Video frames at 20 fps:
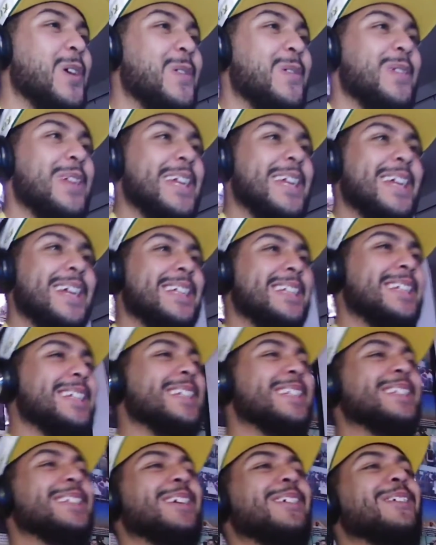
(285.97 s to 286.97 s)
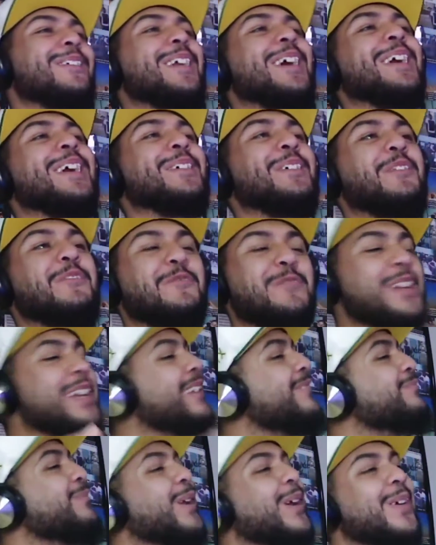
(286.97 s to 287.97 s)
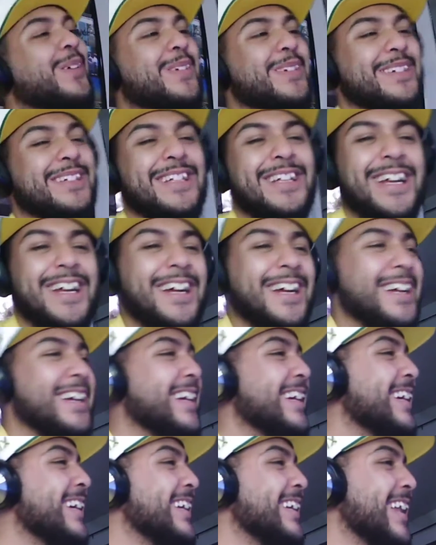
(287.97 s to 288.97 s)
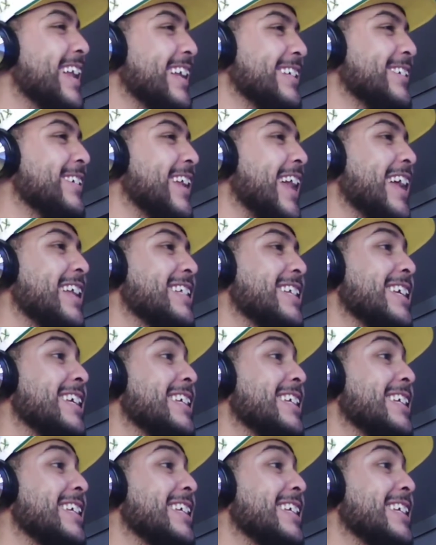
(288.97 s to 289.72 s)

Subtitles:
loony and just so, like, goofy, bro. That's